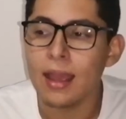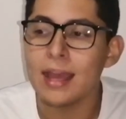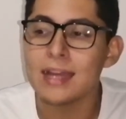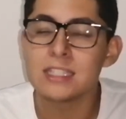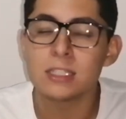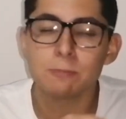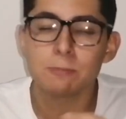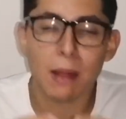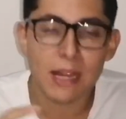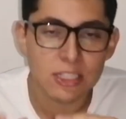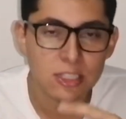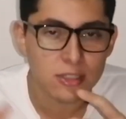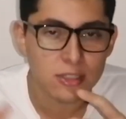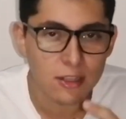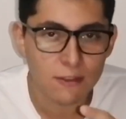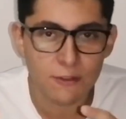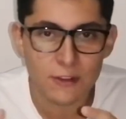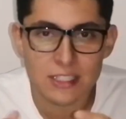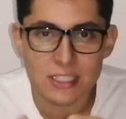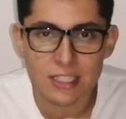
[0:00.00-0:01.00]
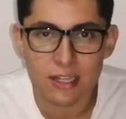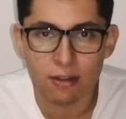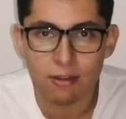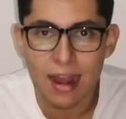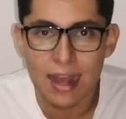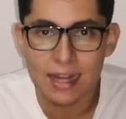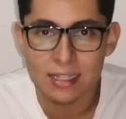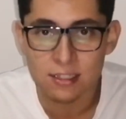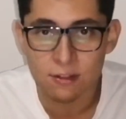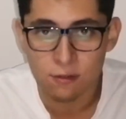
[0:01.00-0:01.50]
and especially if it's
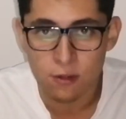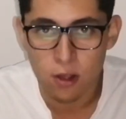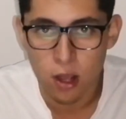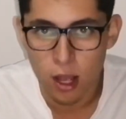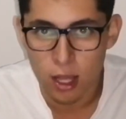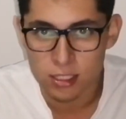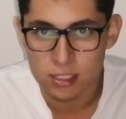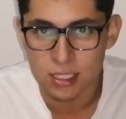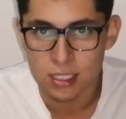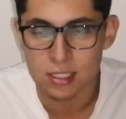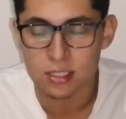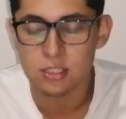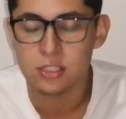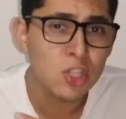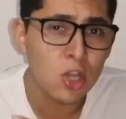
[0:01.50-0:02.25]
interactive content.